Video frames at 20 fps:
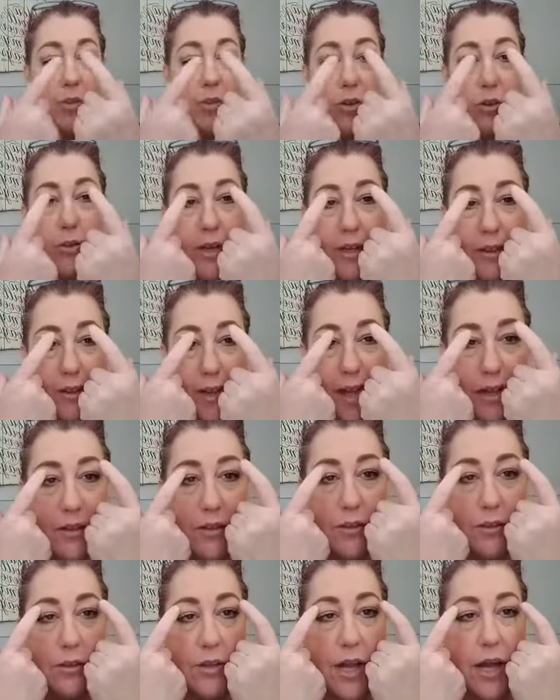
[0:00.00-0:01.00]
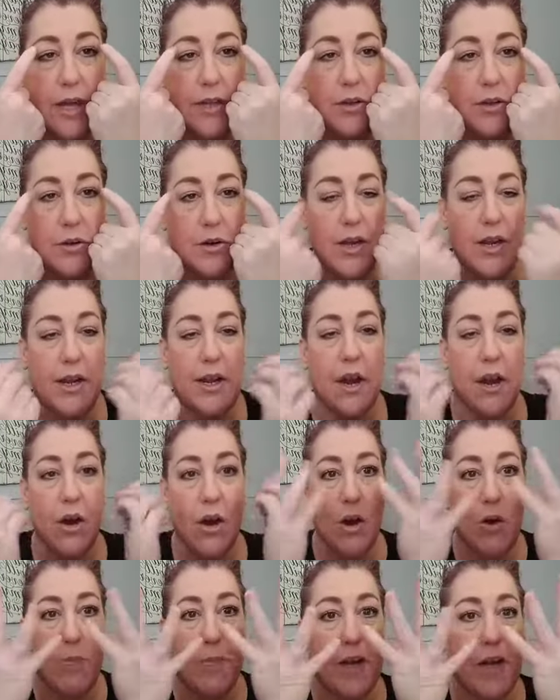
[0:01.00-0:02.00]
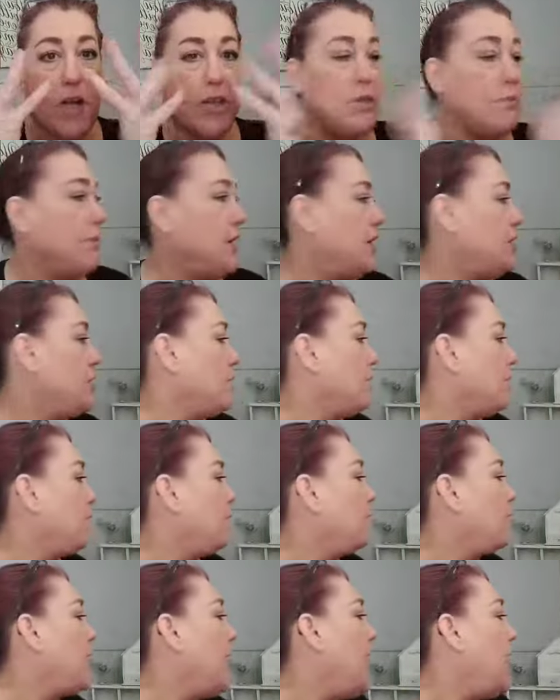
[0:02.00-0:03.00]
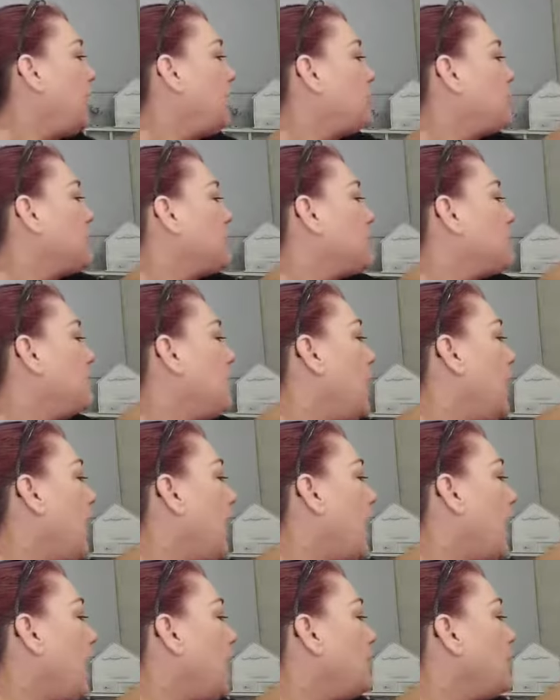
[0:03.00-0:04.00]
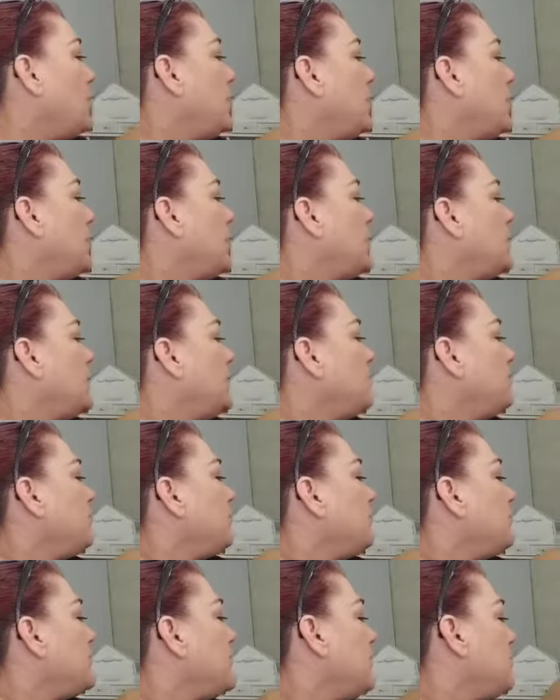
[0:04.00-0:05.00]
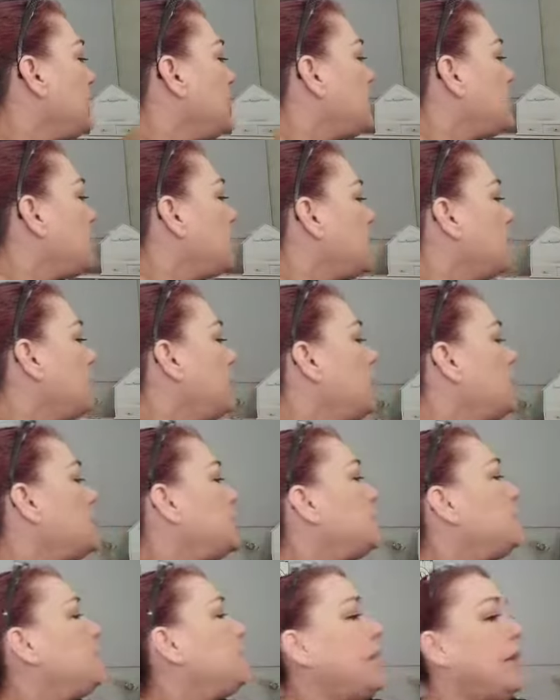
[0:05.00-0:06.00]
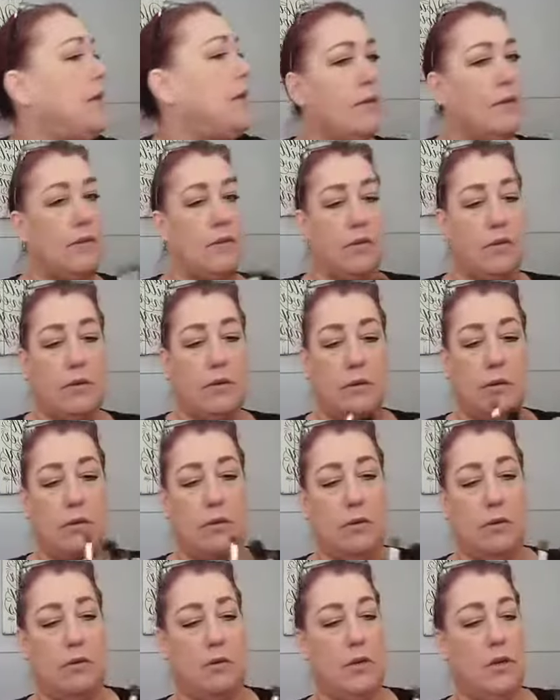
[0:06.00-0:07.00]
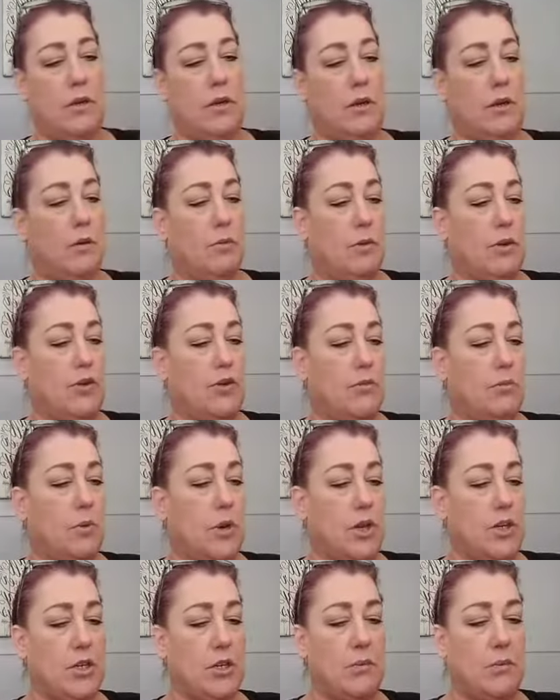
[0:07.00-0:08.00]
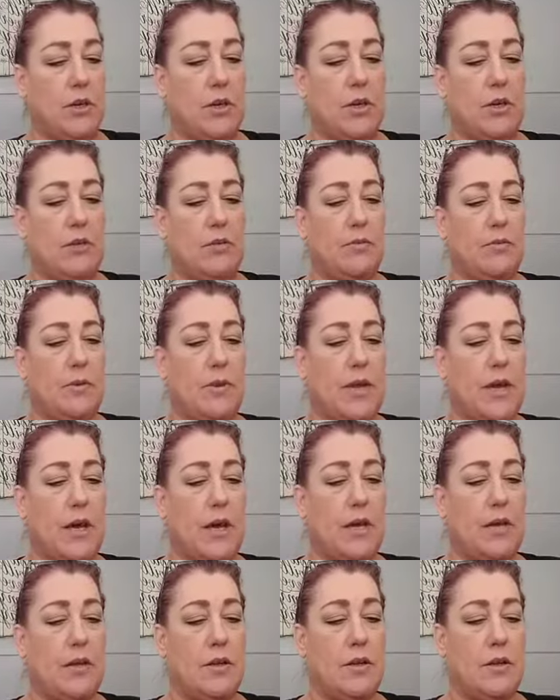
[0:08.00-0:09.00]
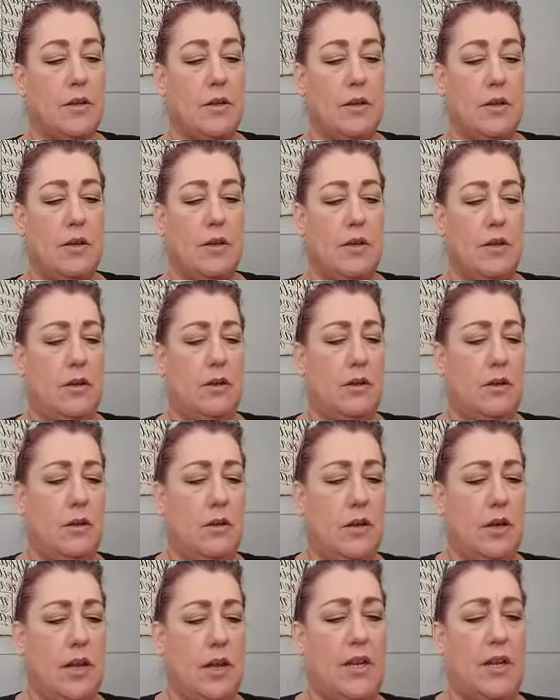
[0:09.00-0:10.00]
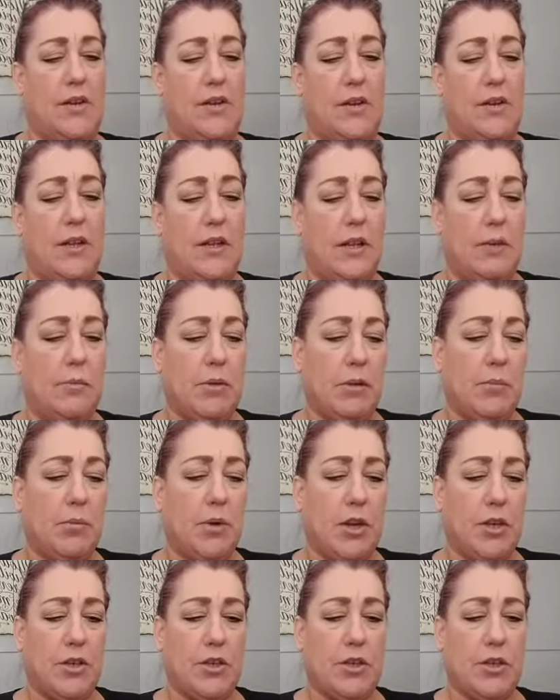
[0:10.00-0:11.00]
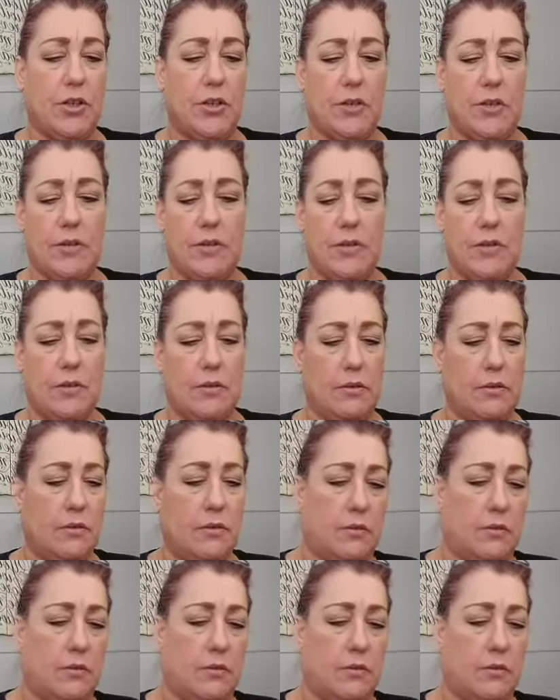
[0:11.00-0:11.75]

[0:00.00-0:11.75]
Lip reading: you get that little line going, and oh my gosh, it makes your brows just pop. Let me see which pencil or which brush I want to use for that. I need to clean my brushes.